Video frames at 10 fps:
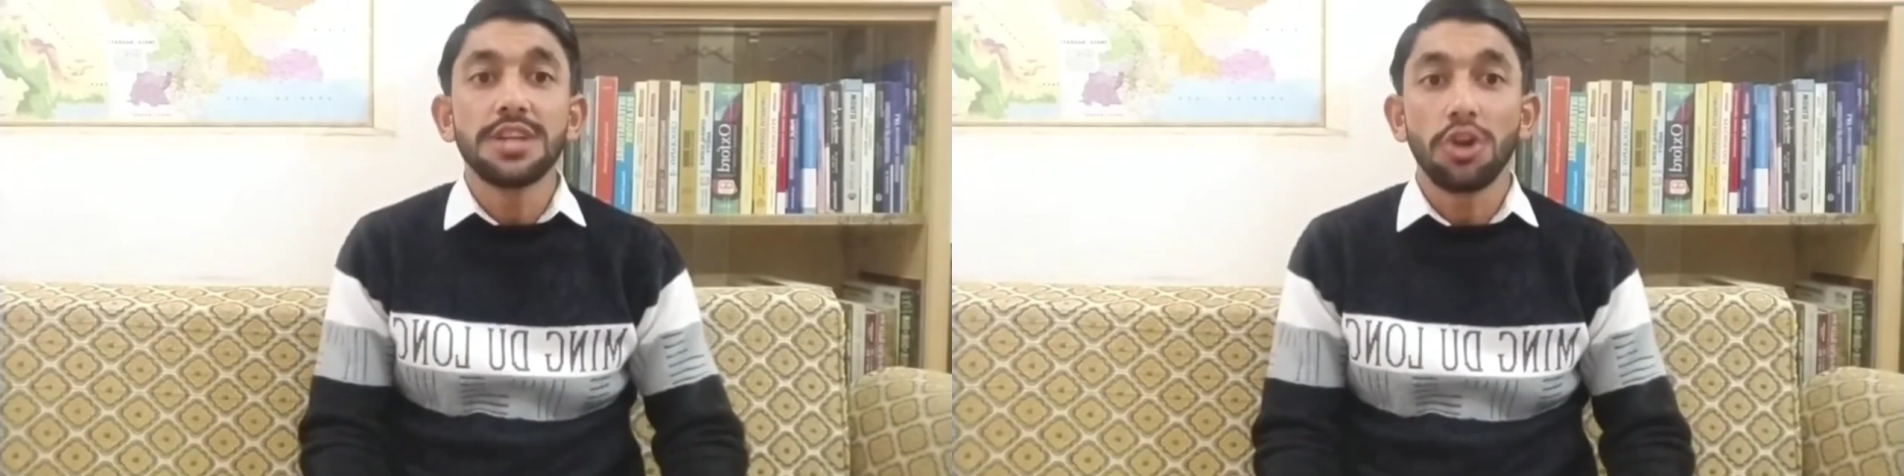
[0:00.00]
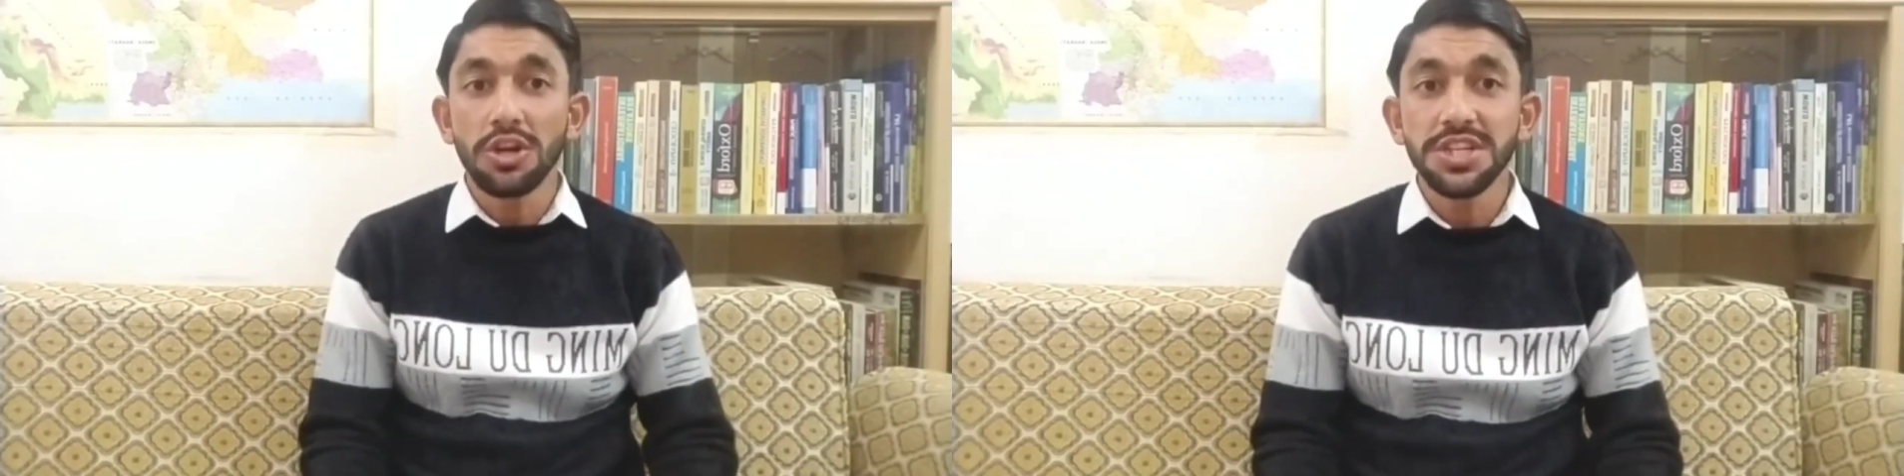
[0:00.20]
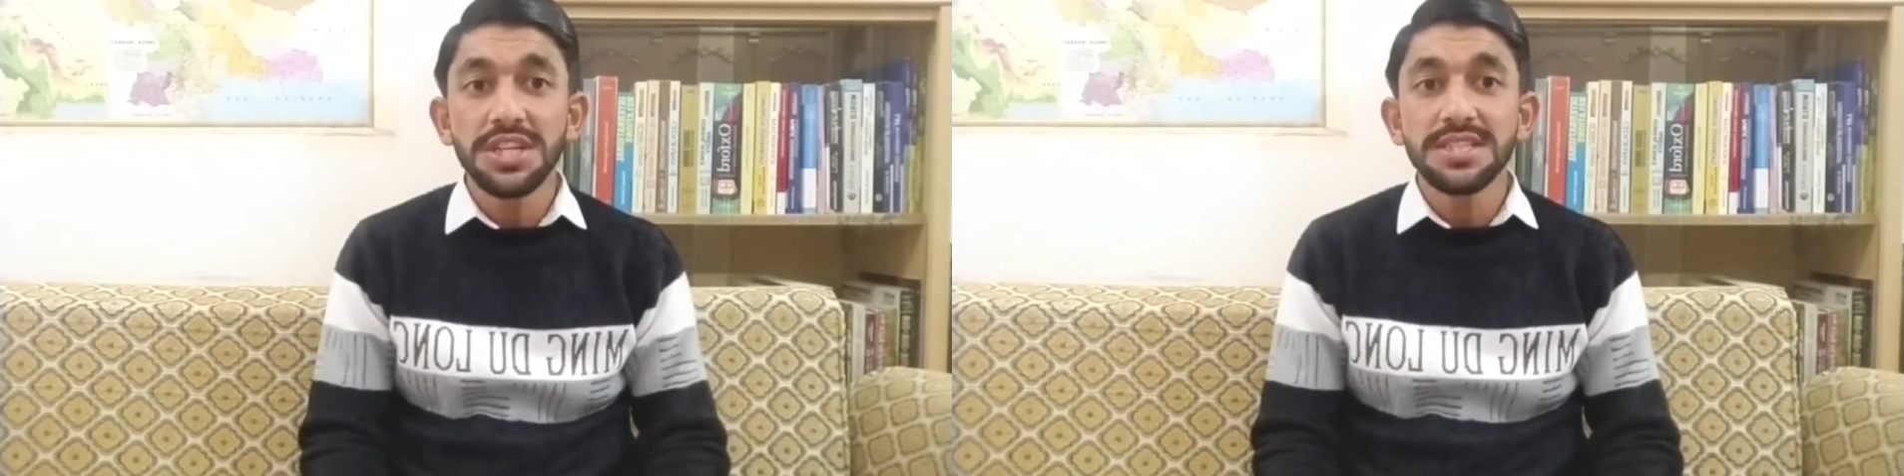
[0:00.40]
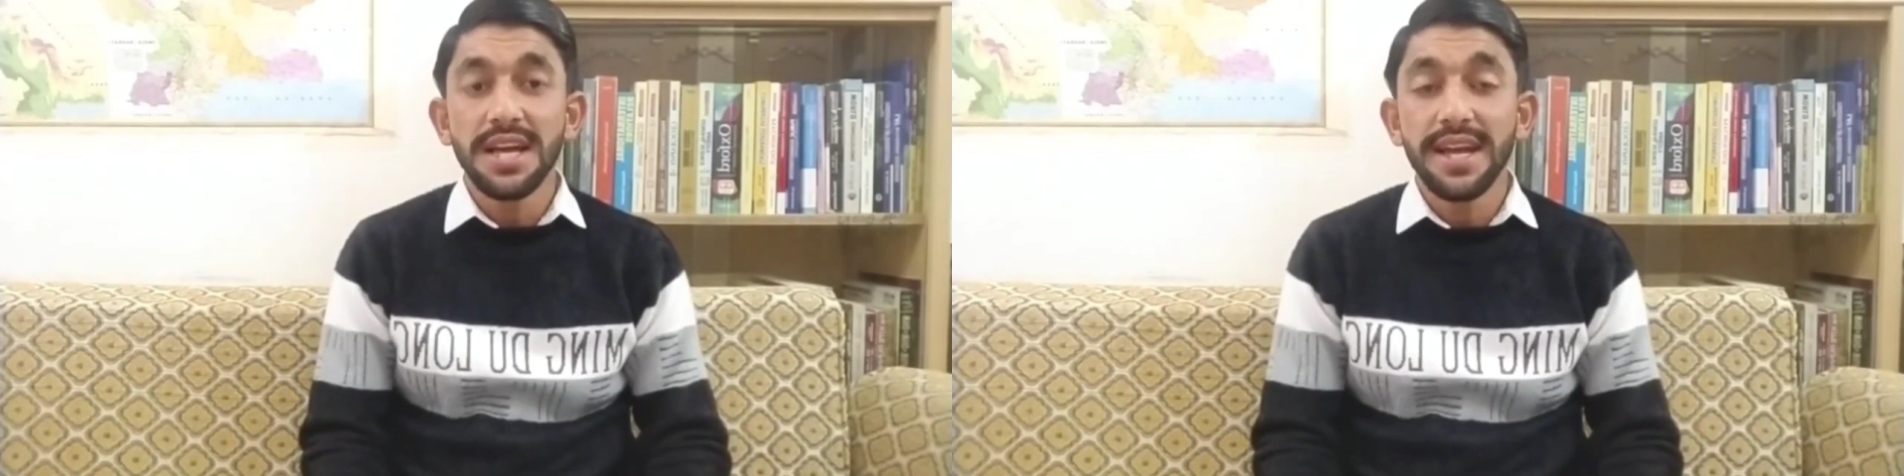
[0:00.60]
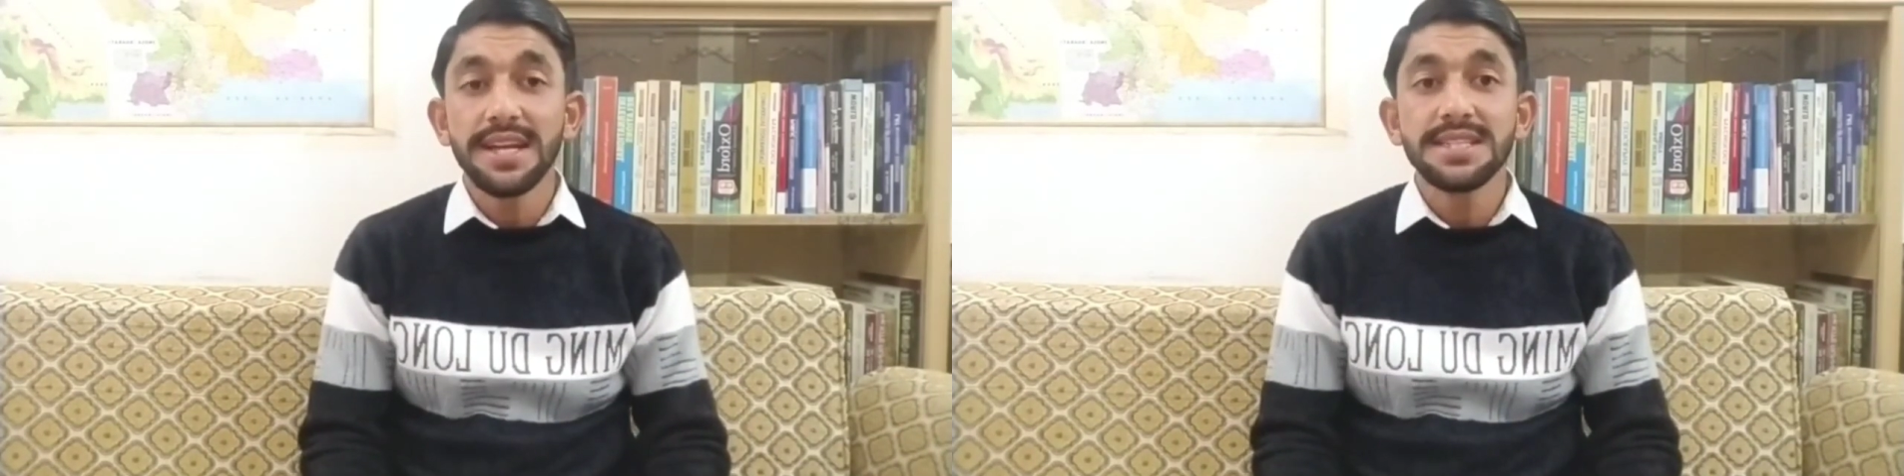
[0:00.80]
atrocities
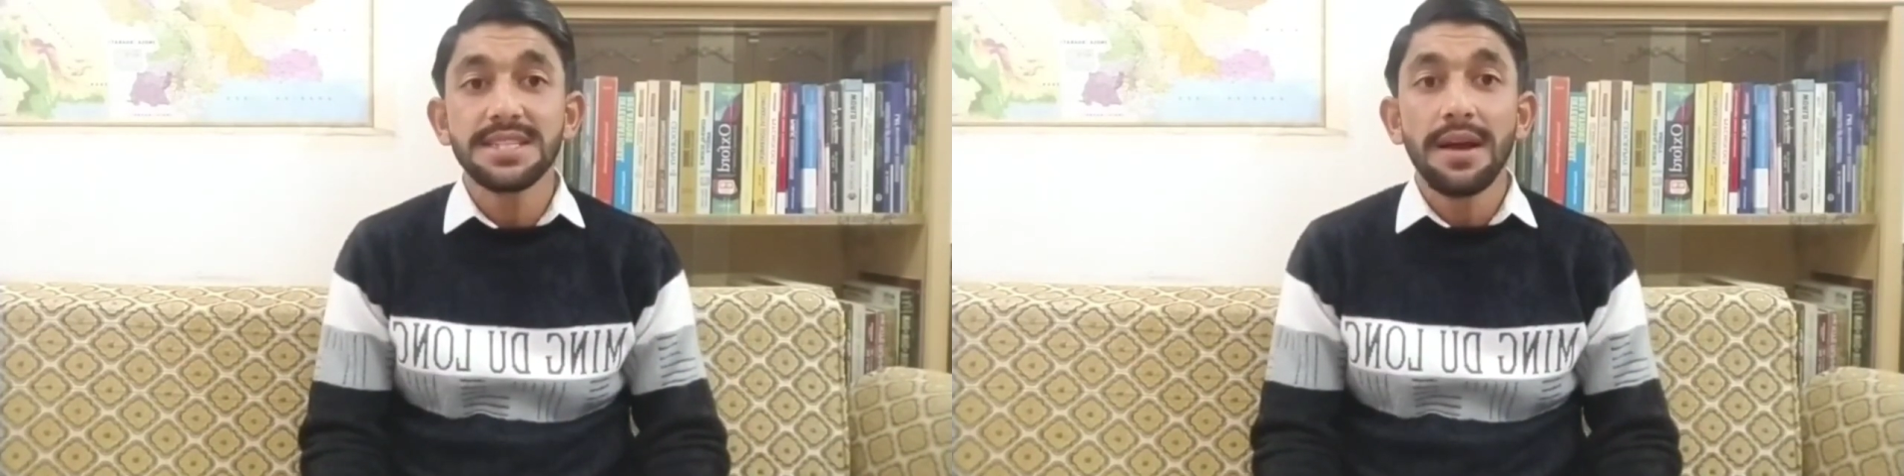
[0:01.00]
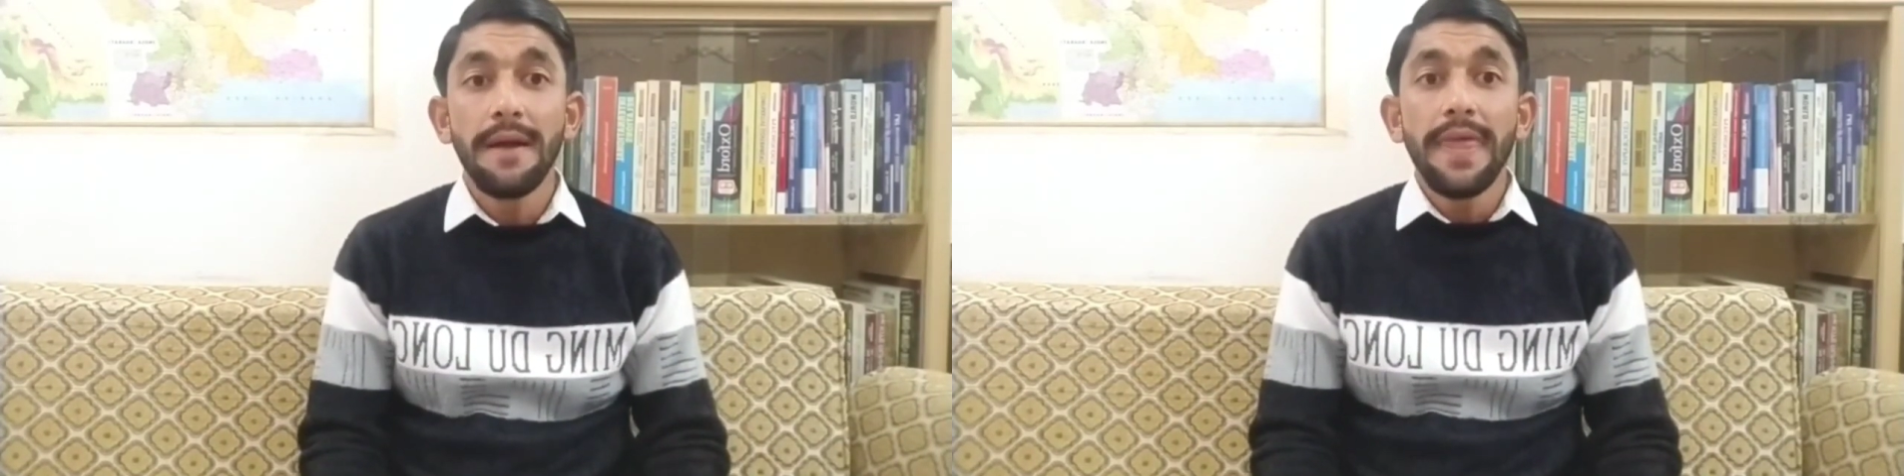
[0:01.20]
against